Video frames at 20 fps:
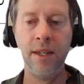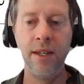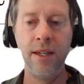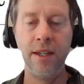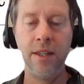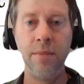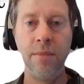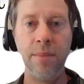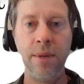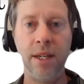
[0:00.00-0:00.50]

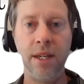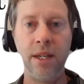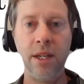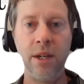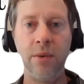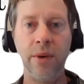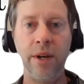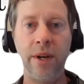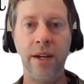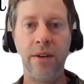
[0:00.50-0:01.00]
in the
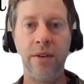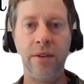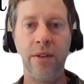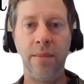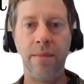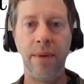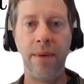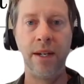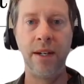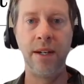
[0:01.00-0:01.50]
PQAO
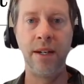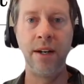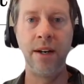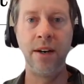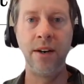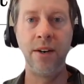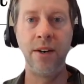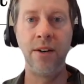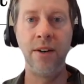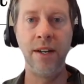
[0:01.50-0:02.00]
that may not
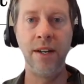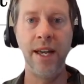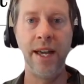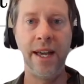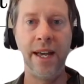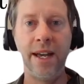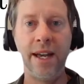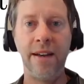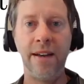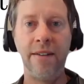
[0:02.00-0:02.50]
already
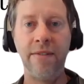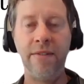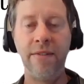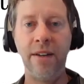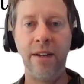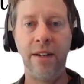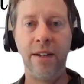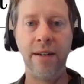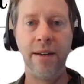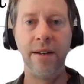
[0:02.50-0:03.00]
have
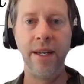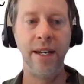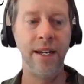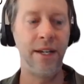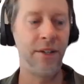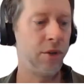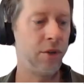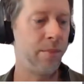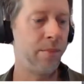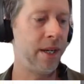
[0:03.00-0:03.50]
an
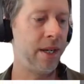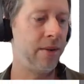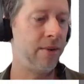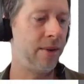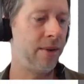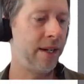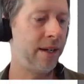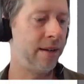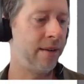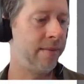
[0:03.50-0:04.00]
SOP
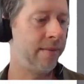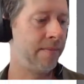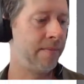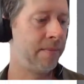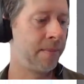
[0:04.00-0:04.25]
written.